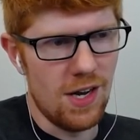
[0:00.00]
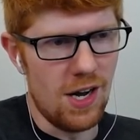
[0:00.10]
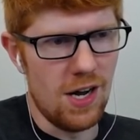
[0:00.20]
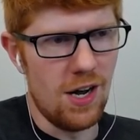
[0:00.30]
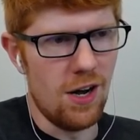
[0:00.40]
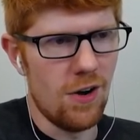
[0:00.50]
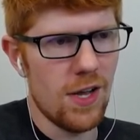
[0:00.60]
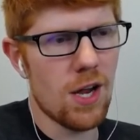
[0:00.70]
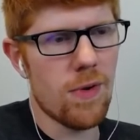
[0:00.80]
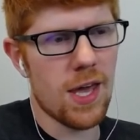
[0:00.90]
Uh-oh,
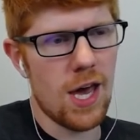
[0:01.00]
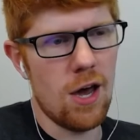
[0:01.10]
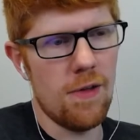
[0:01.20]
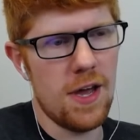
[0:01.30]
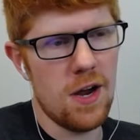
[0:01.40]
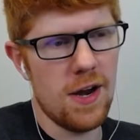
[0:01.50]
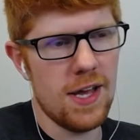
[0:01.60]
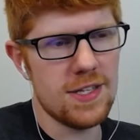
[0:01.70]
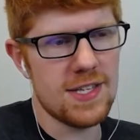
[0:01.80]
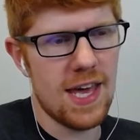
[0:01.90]
here we go, there it
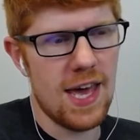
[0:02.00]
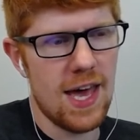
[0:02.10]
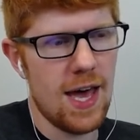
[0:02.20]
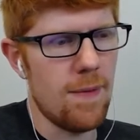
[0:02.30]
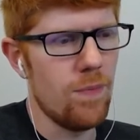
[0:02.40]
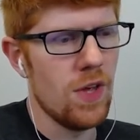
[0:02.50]
is, yeah.